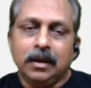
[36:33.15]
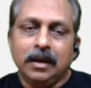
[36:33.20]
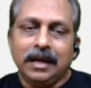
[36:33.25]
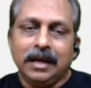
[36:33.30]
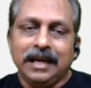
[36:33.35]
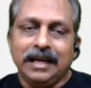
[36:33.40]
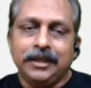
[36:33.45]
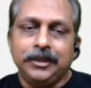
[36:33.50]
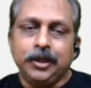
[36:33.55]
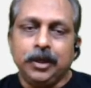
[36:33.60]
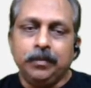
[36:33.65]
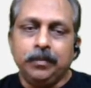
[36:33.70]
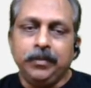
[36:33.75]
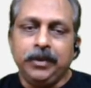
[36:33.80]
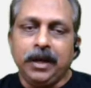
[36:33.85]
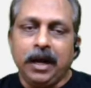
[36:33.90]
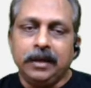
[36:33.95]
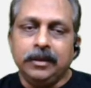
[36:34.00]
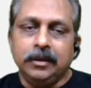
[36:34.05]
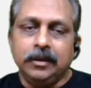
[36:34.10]
It should be
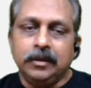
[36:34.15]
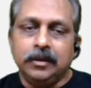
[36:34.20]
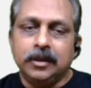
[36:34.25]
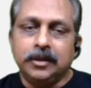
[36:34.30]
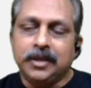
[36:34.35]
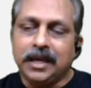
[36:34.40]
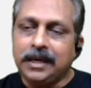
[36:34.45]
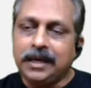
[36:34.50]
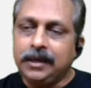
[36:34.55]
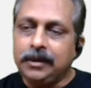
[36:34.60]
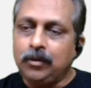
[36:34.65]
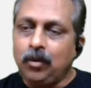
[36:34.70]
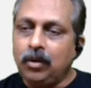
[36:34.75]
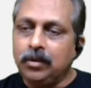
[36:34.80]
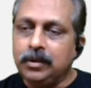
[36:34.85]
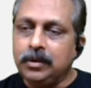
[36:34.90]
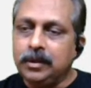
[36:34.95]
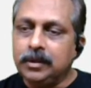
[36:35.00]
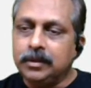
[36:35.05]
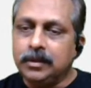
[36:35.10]
either the second or
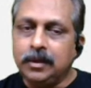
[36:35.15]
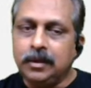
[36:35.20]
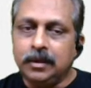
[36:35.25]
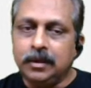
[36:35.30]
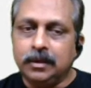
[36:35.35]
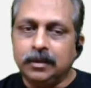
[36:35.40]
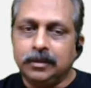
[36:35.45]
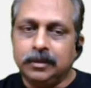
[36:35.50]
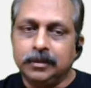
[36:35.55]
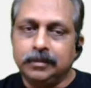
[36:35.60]
the third.